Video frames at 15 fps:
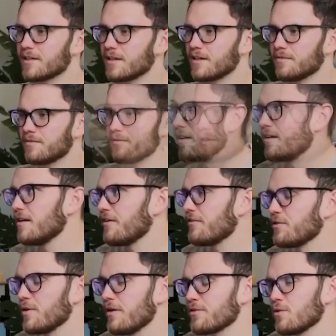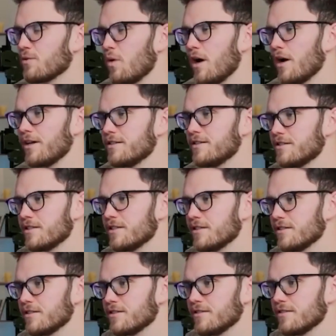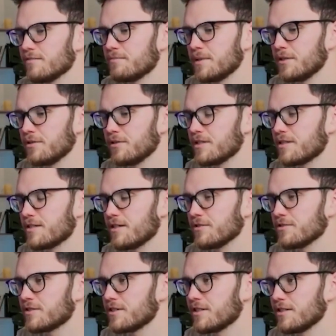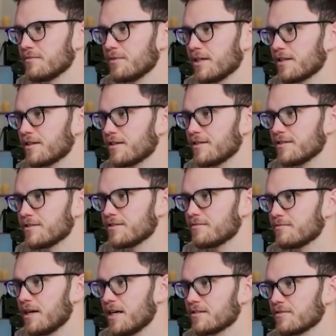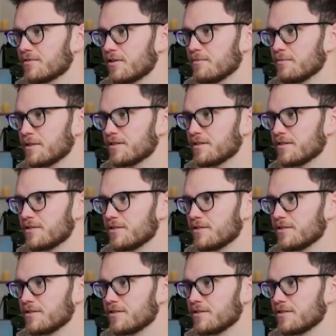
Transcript: Yeah. Have you ever wanted to build a sales team like these massive companies that